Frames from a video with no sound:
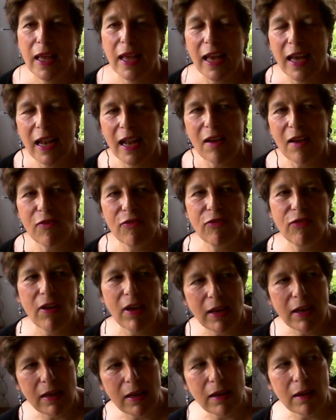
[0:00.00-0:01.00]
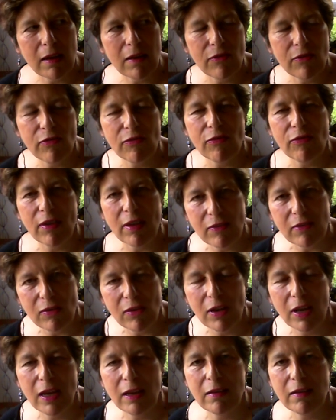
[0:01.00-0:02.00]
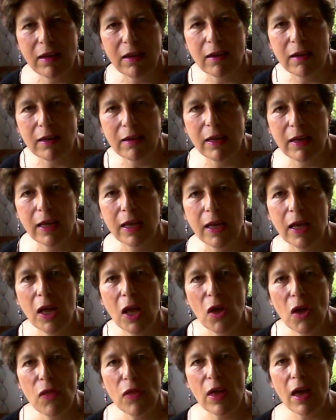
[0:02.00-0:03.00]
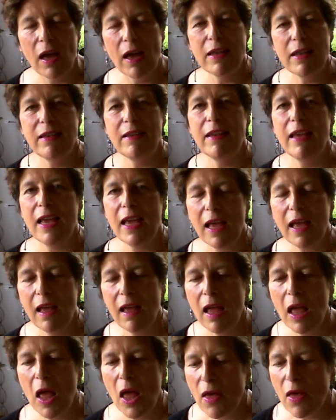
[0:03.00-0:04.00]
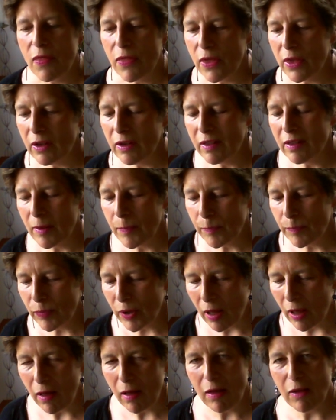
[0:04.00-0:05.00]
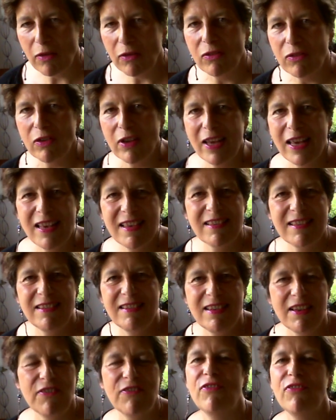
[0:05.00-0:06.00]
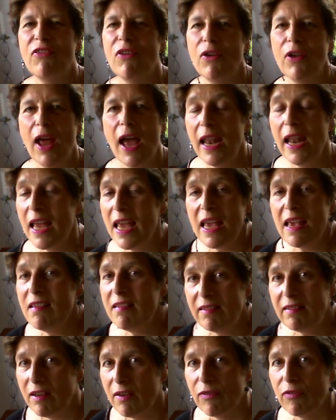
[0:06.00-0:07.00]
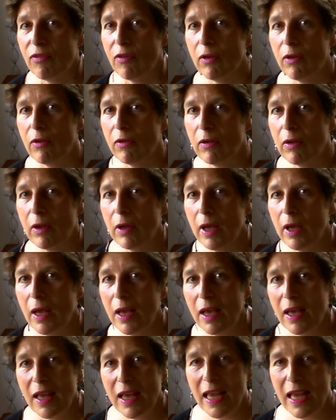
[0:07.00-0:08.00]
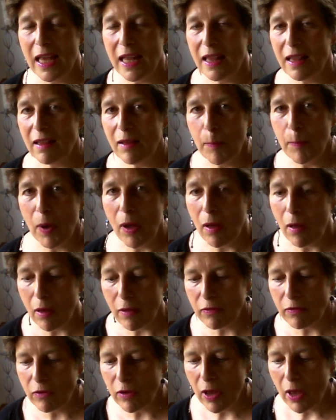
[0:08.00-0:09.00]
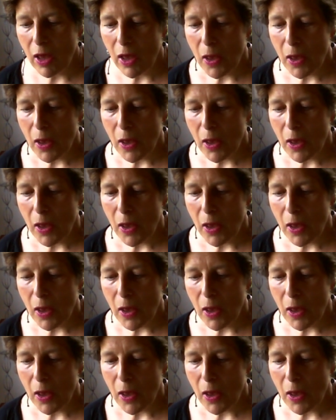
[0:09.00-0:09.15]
And I find it a fascinating idea. The idea that the past is different, and it is different. In the past,